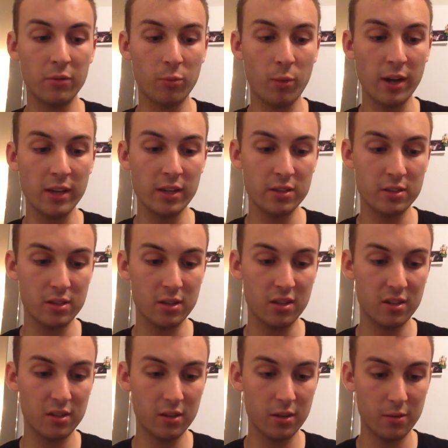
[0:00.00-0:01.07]
weight as
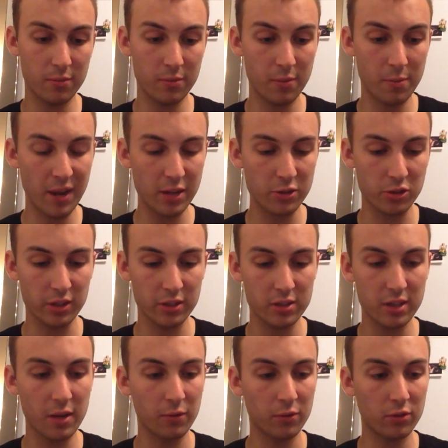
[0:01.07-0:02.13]
the battery
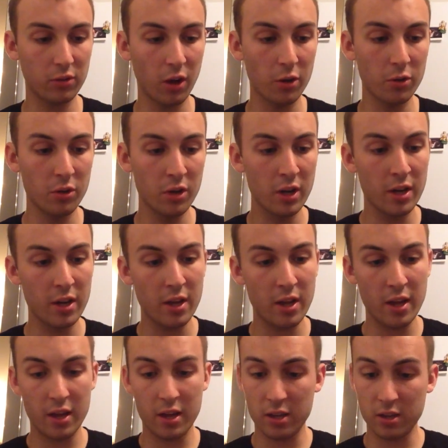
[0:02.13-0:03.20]
itself. So
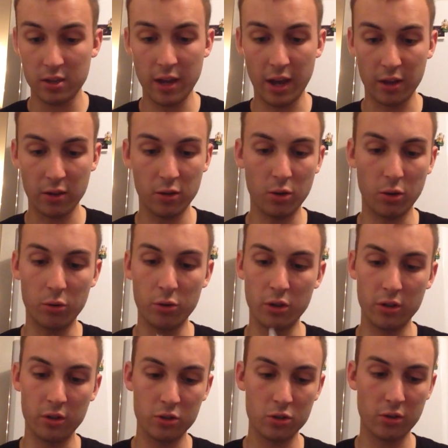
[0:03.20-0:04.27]
yeah, you've got all
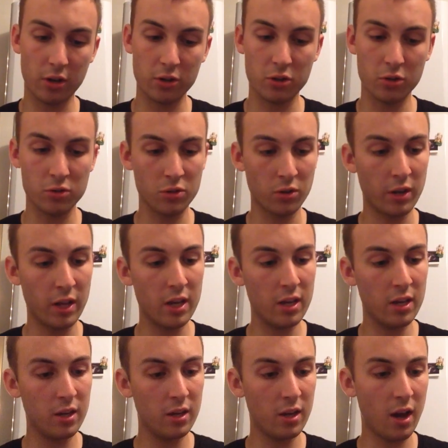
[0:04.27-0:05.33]
your instructions on
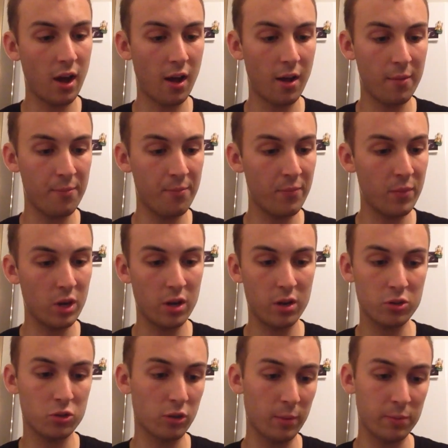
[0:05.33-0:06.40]
here.
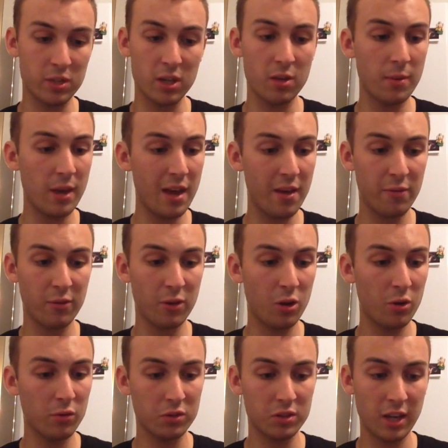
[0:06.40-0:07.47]
Drip tip,
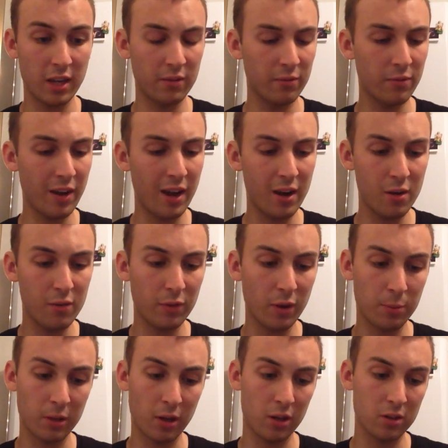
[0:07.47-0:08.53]
airflow, rotating valve,
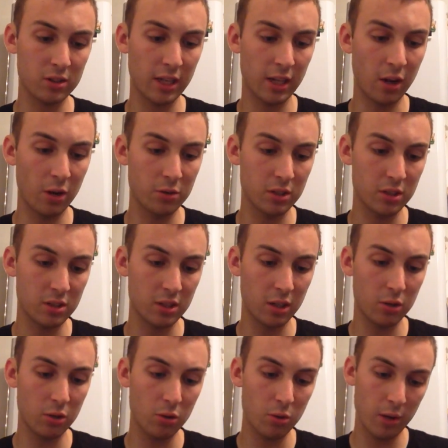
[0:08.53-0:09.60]
upper-class tank, OCC
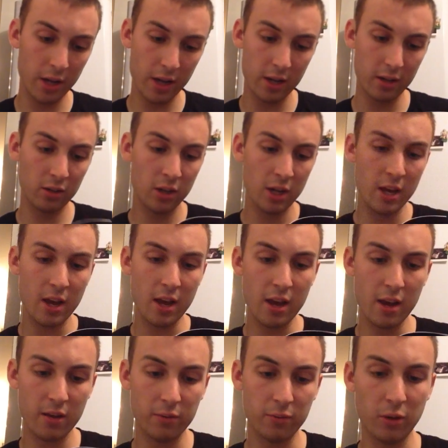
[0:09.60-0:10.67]
core head,
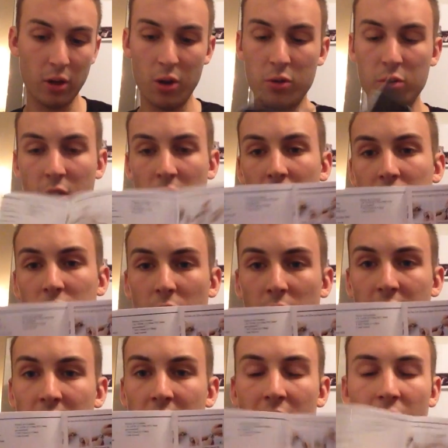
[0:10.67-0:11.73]
airflow. It's all
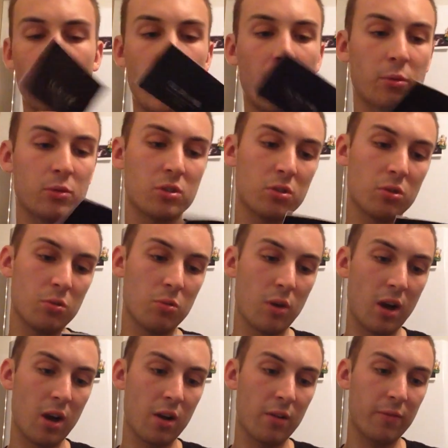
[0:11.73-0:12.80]
in there on how
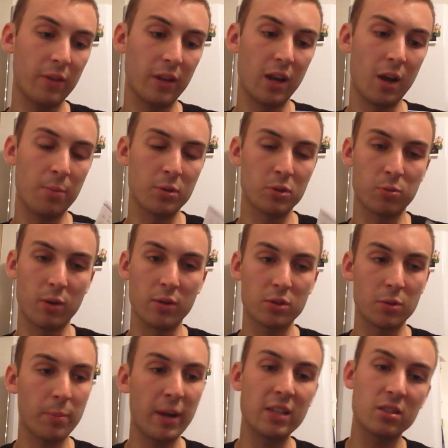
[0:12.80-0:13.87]
to fill it up as well.
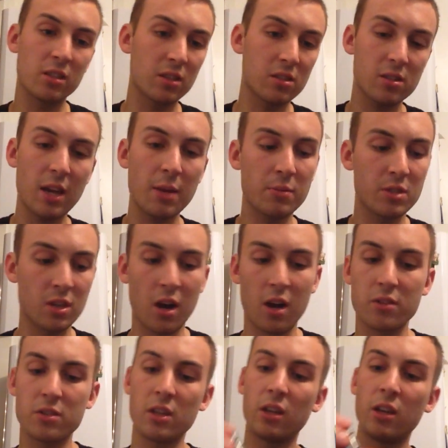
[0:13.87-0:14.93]
So basically it's the same as the
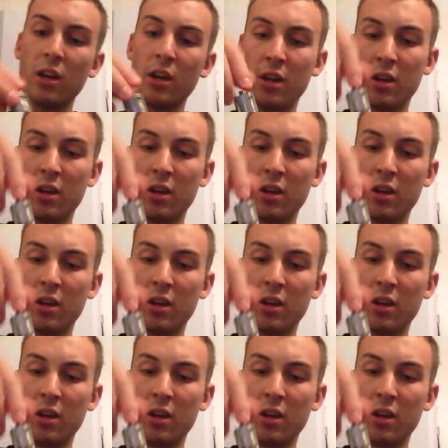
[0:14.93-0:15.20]
Arctic.